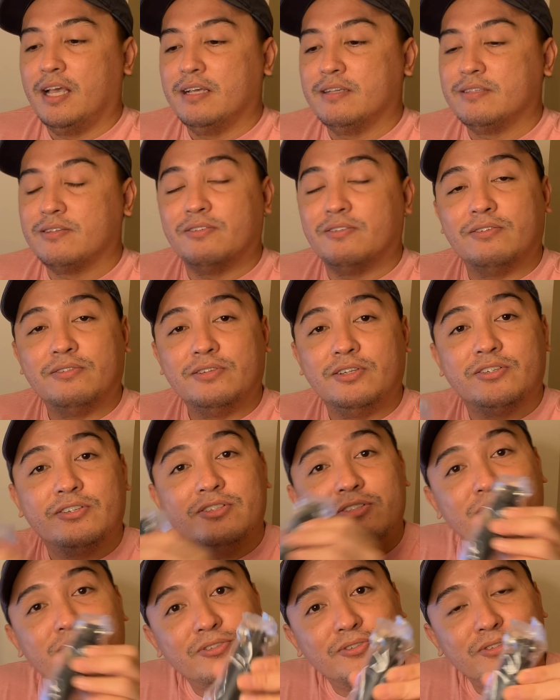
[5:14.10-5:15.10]
So you
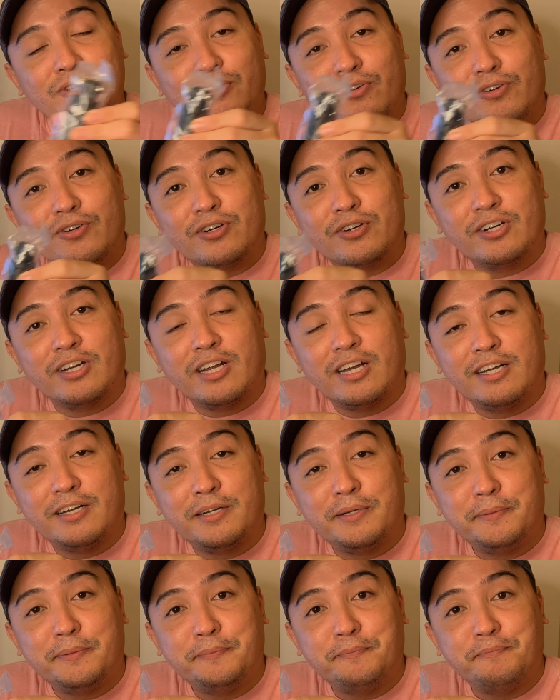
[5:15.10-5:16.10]
could do your
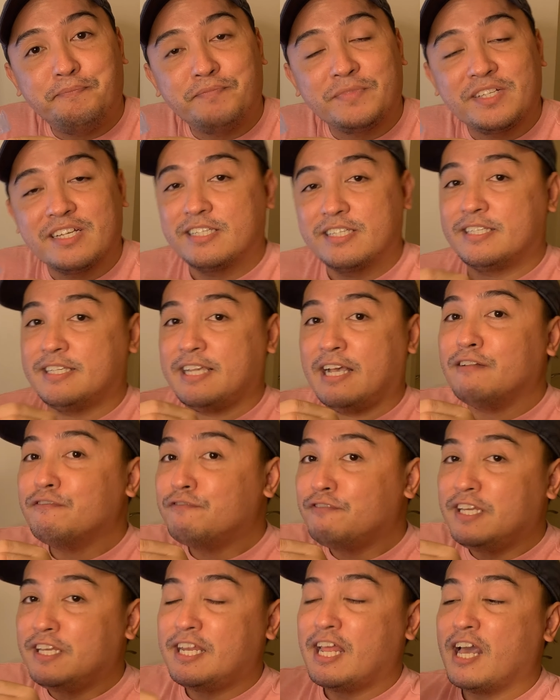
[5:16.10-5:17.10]

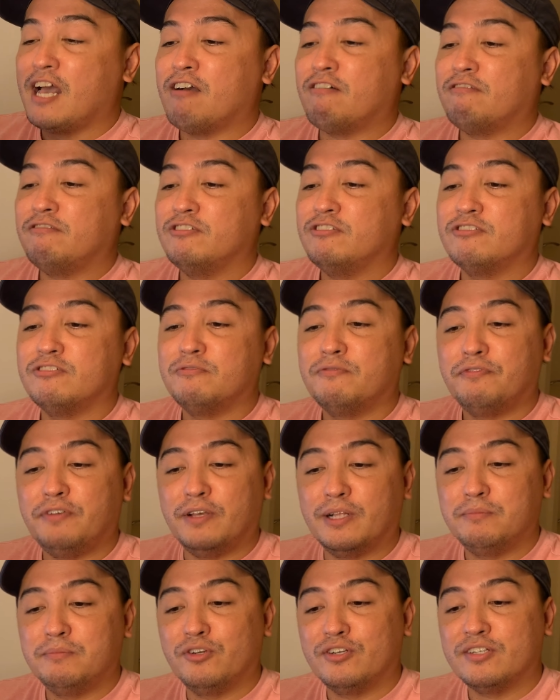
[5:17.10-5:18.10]
selfie now. You could
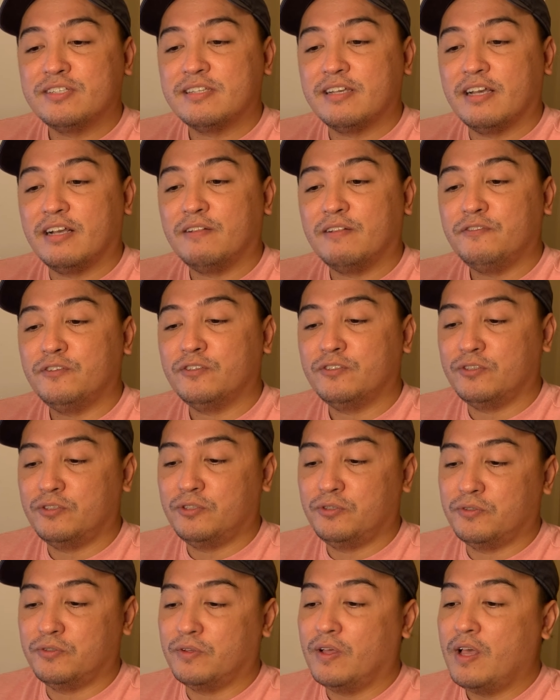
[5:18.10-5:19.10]
film yourself. You could
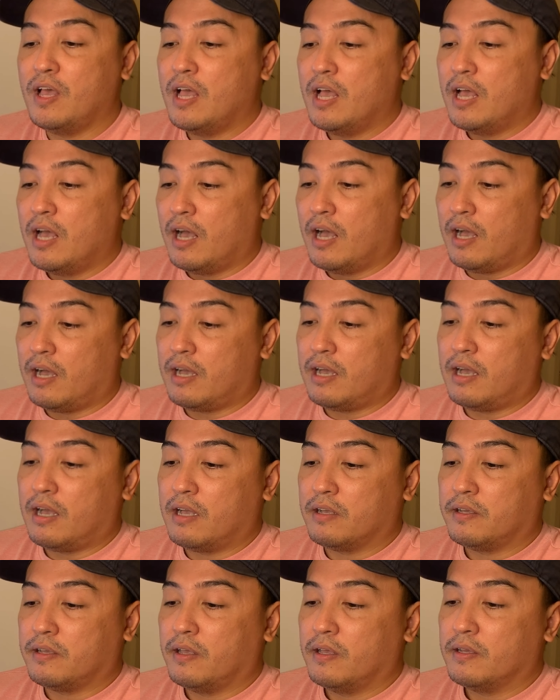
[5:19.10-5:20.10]
do
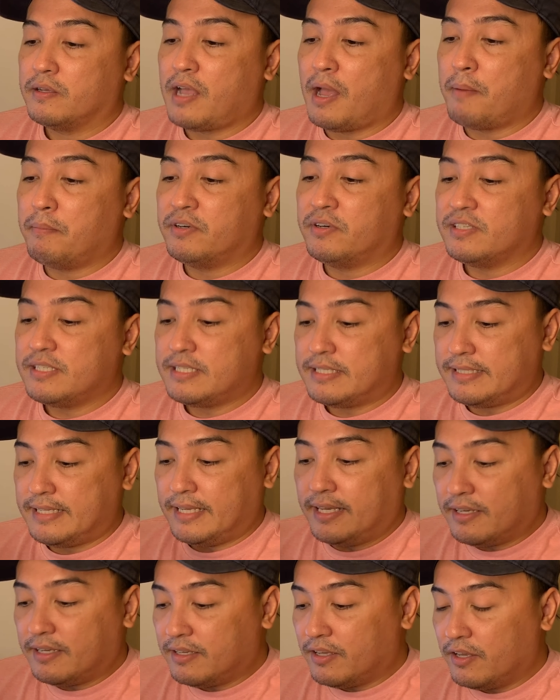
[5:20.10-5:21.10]
camera
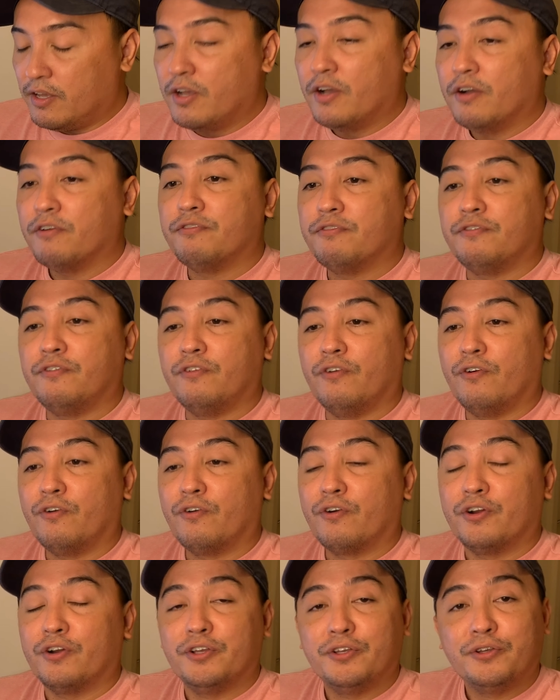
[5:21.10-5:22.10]
stick
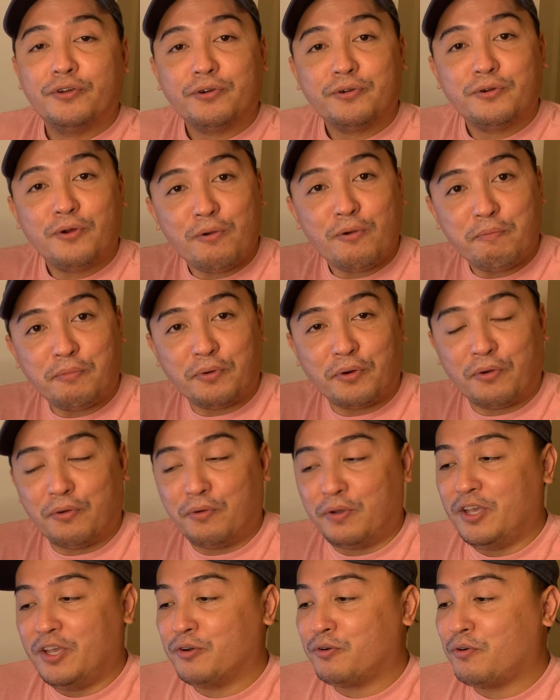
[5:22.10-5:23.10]
for your
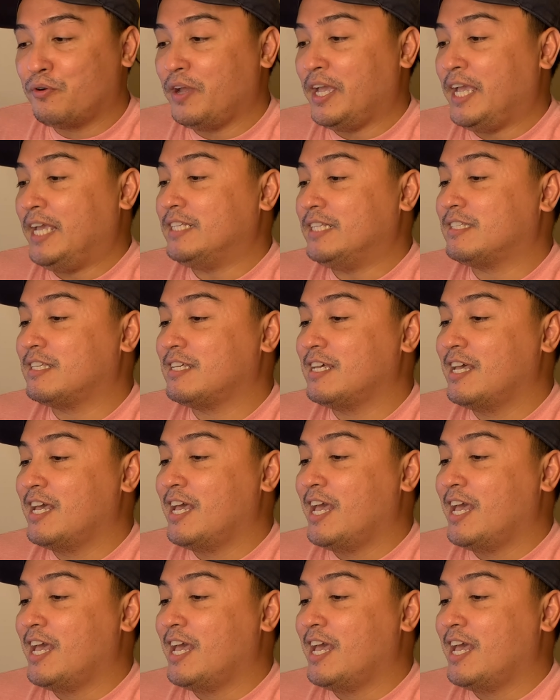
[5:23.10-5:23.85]
GoPro Hero 8.